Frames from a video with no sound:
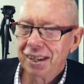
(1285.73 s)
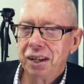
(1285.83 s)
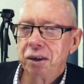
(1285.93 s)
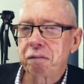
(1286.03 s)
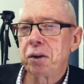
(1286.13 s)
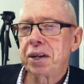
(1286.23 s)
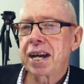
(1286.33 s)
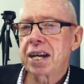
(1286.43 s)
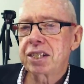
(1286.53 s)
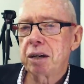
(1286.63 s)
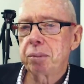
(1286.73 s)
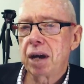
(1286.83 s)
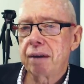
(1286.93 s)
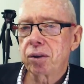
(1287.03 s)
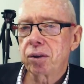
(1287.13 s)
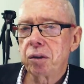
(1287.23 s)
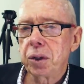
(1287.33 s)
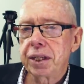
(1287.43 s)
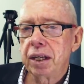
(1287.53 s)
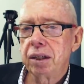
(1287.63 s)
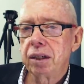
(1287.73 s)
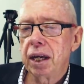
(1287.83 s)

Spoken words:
Look forward to catching up with you. Have a great weekend,